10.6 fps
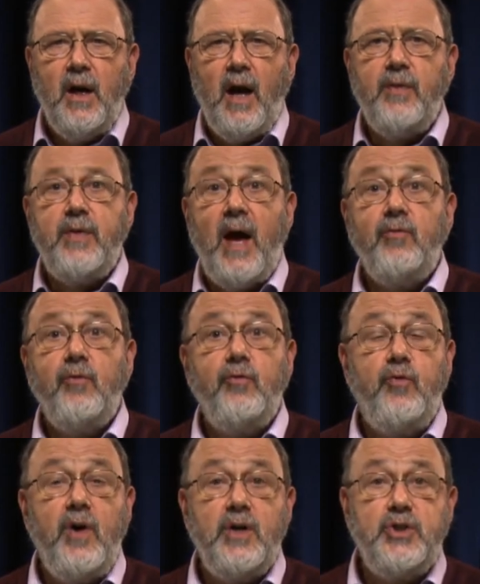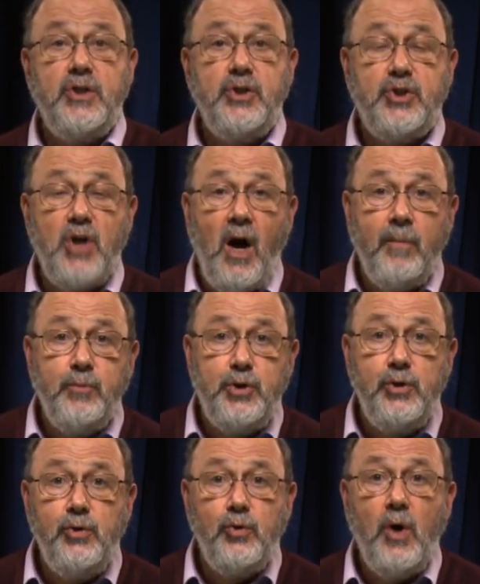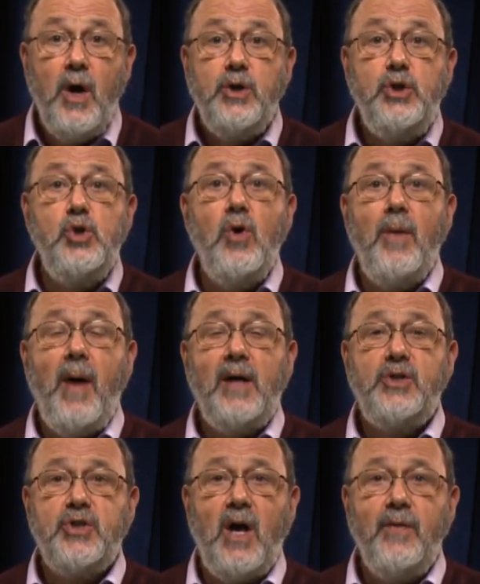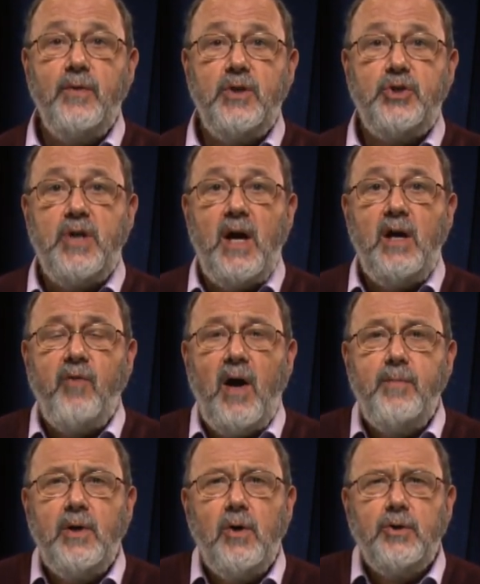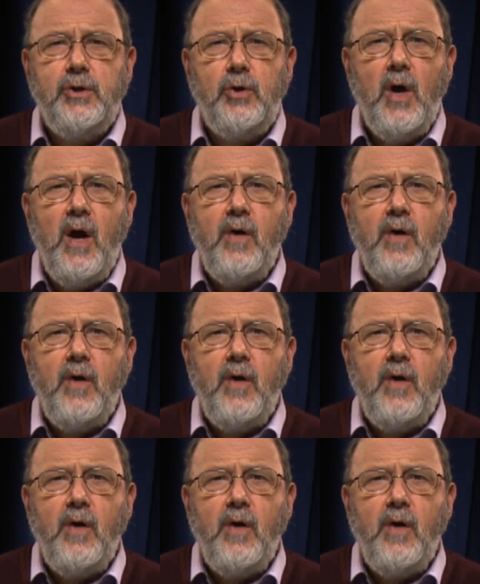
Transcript: And that verse in Psalm 2 You are my son, this day have I begotten you.